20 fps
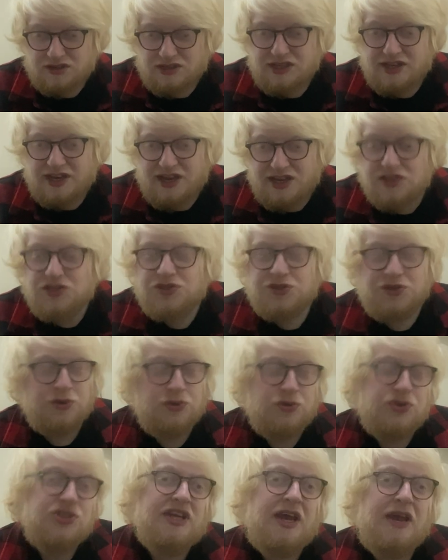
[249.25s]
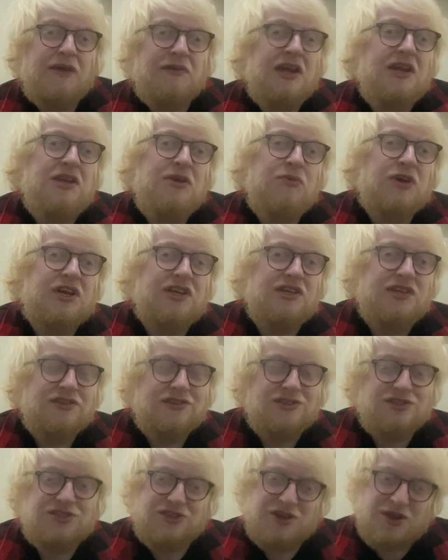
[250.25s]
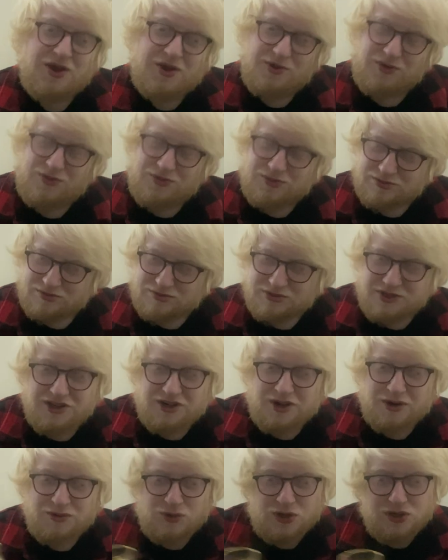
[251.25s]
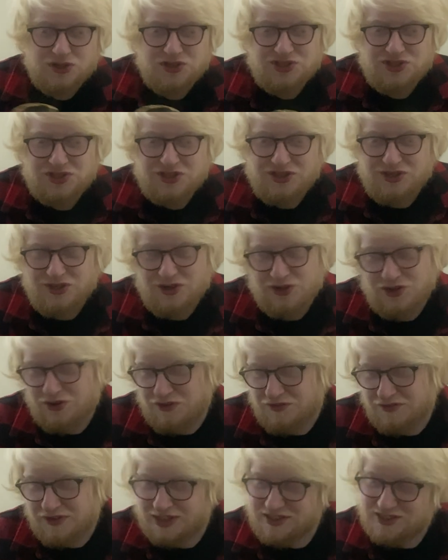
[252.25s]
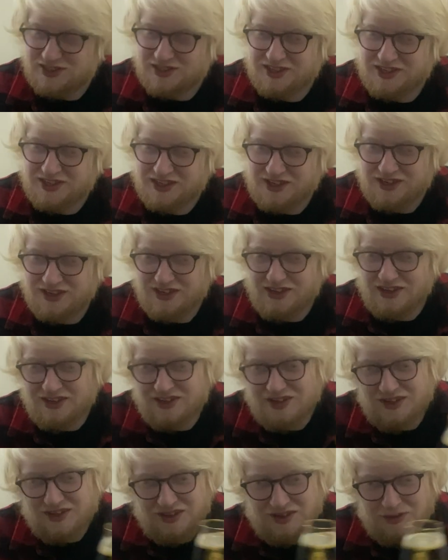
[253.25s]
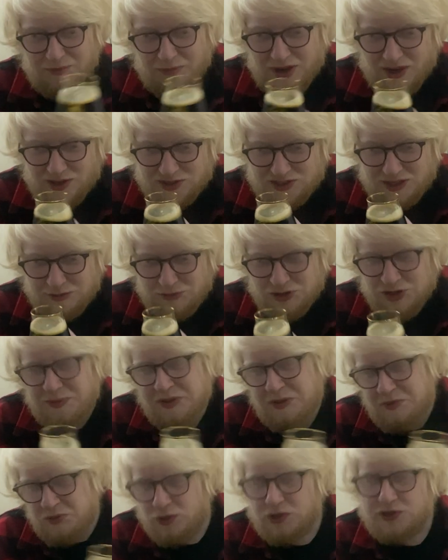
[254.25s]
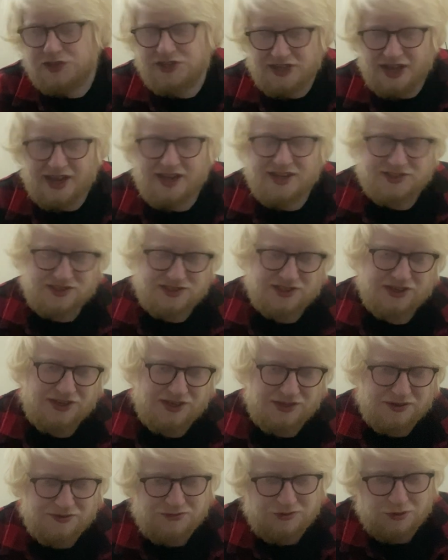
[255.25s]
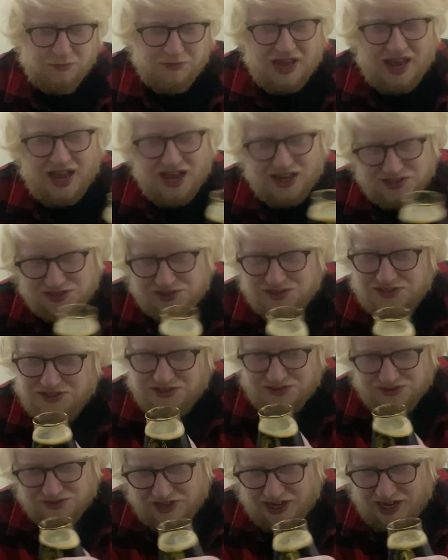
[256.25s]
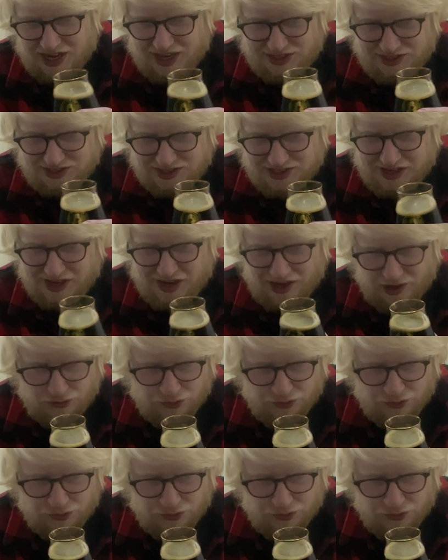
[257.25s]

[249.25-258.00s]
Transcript: it's cooled down anyway. So, you know, what's an authentic mild temperature? People will say it's like from cask and at